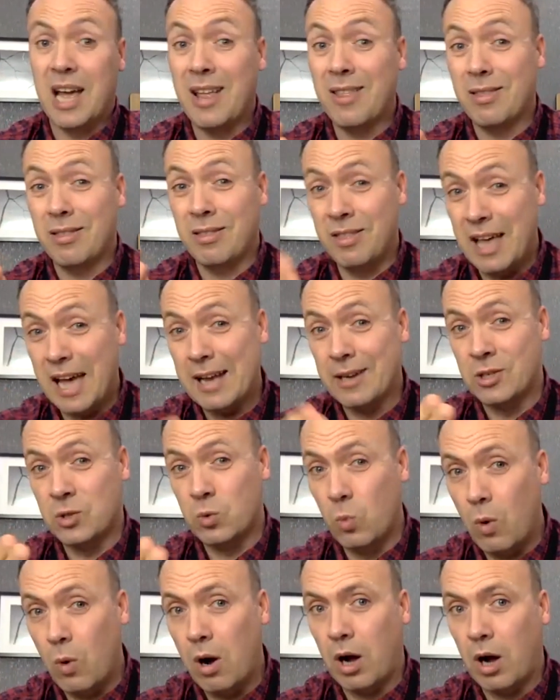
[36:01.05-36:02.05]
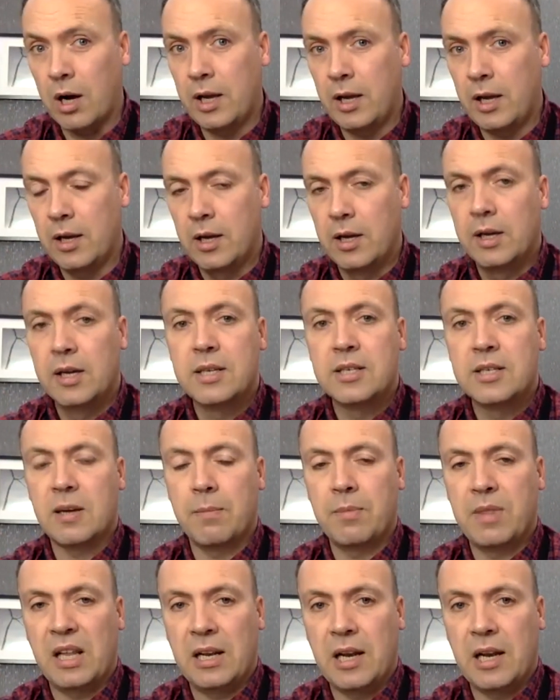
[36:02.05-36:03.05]
And that's why
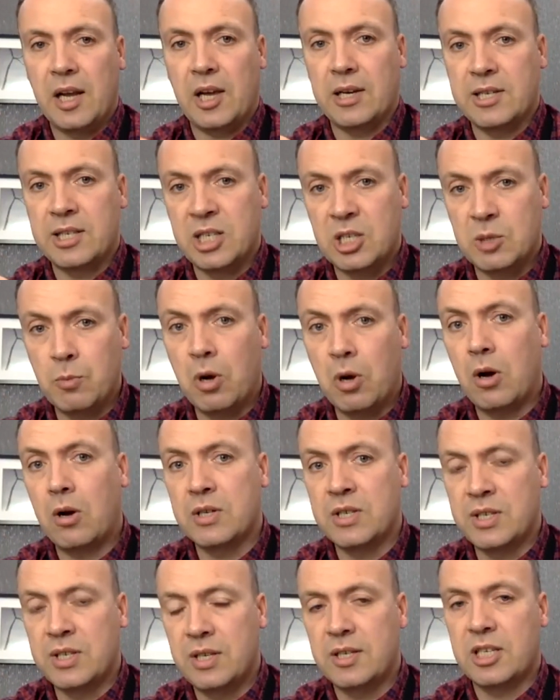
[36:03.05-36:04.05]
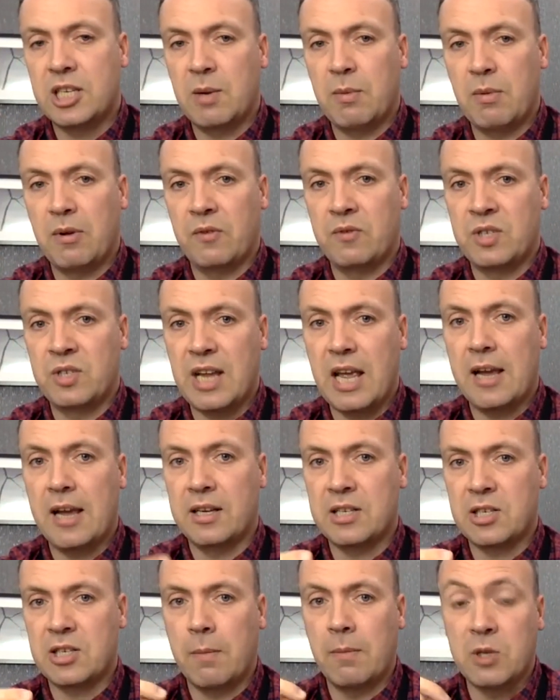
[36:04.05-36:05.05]
something like a smart system of setting
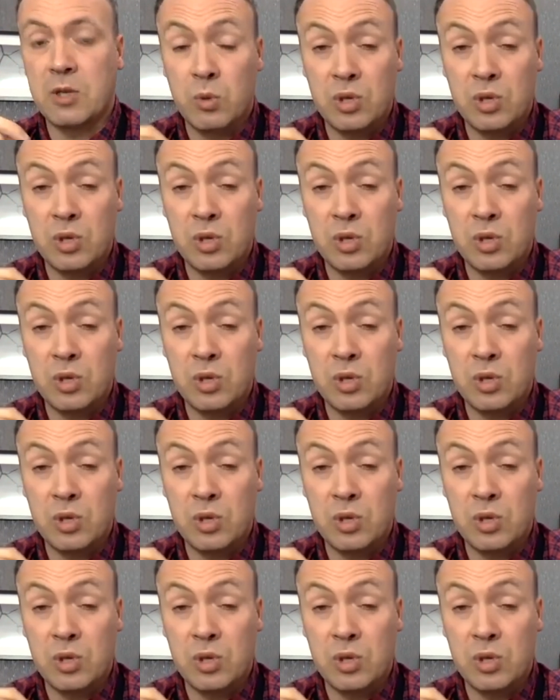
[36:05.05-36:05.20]
assignments,